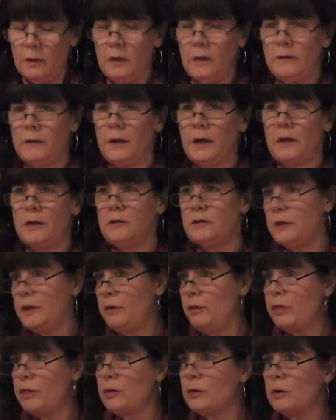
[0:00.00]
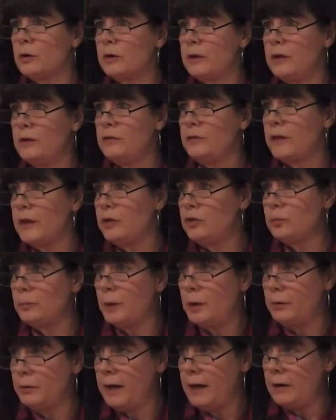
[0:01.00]
In the 1930s, they
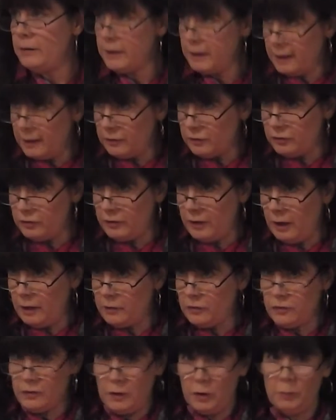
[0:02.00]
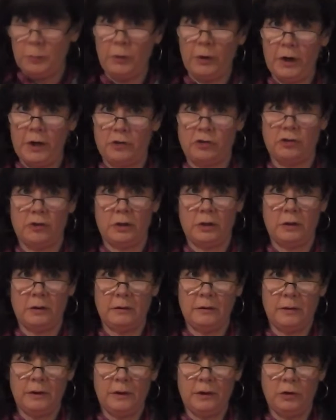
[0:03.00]
spoke out against Nazi oppression
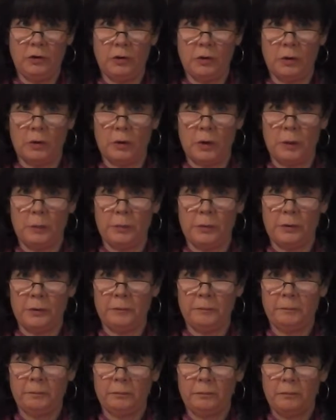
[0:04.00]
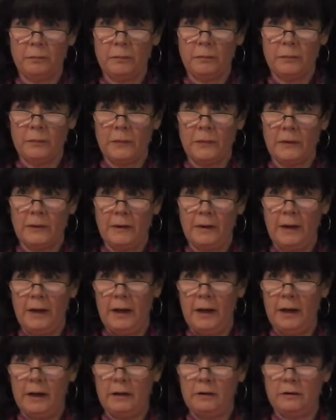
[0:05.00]
in Europe.
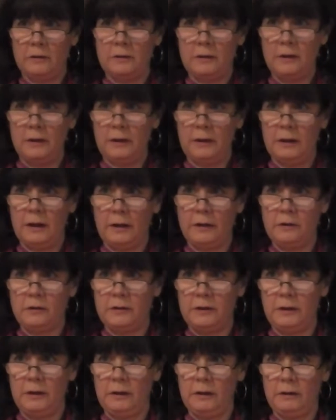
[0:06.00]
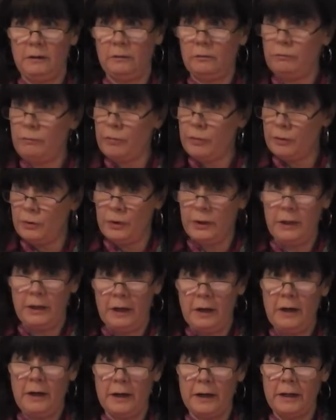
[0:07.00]
And in
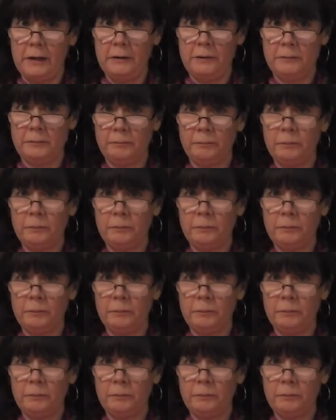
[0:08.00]
1939,